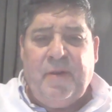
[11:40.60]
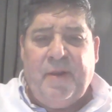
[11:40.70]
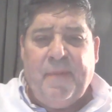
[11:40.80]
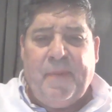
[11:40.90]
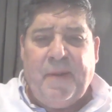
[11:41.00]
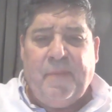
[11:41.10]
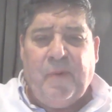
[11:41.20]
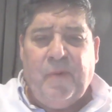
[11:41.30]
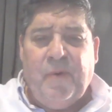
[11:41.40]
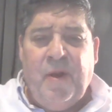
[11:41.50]
get
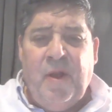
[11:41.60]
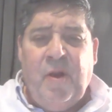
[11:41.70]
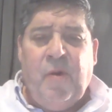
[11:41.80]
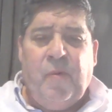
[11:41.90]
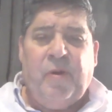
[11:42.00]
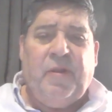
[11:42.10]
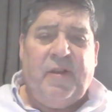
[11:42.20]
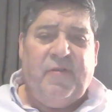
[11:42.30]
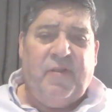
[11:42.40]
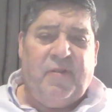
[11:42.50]
people
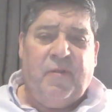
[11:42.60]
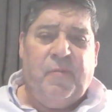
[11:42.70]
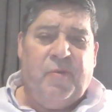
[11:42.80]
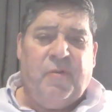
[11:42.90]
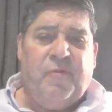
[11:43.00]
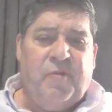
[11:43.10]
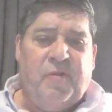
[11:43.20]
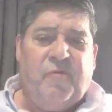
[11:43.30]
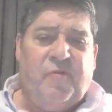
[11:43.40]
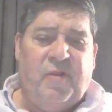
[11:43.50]
realize that
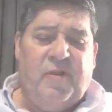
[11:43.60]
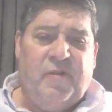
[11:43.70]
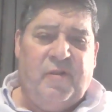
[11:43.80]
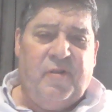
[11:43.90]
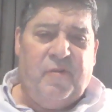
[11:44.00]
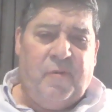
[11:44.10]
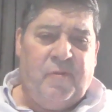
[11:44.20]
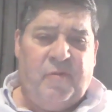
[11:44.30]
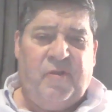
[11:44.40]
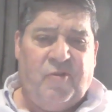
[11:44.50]
there's a
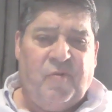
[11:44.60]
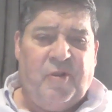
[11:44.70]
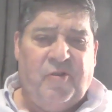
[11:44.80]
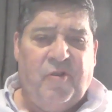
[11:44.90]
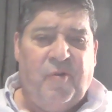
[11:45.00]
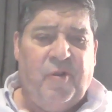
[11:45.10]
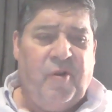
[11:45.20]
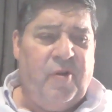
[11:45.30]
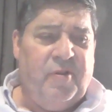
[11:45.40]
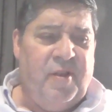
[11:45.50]
situation going
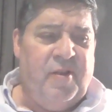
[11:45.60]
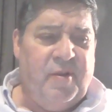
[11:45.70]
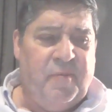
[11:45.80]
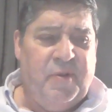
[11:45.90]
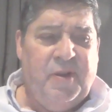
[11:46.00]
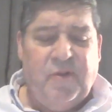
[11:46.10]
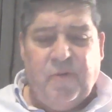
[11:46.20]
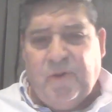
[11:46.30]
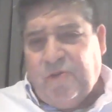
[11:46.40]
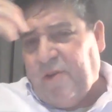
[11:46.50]
on and that we need
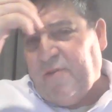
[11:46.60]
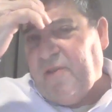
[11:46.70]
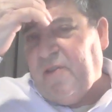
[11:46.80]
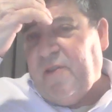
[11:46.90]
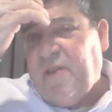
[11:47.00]
to address it.